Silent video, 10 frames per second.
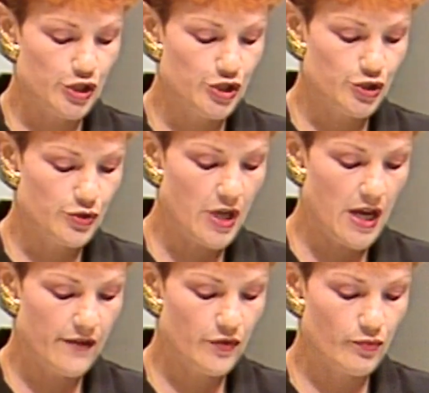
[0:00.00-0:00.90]
I should
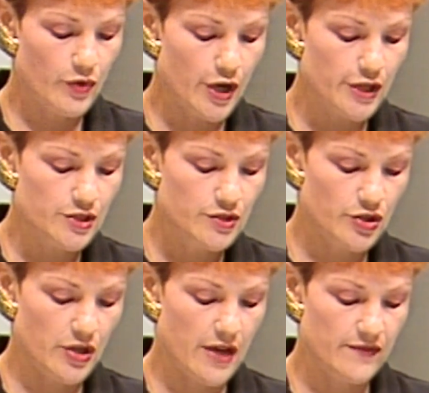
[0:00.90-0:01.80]
have the right
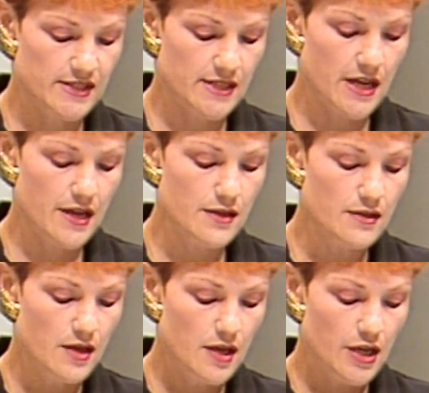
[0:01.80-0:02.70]
to have a say
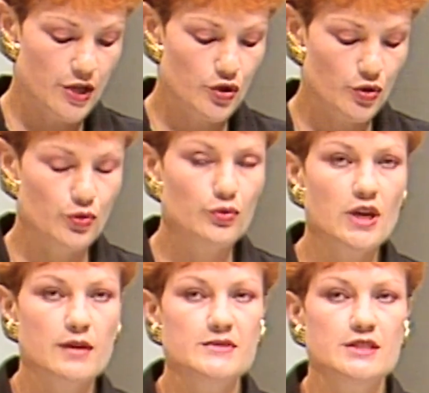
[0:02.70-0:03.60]
in who
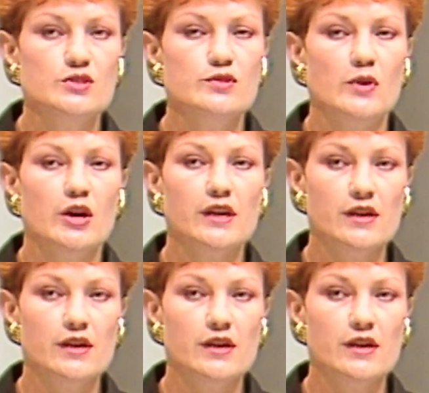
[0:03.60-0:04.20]
comes into my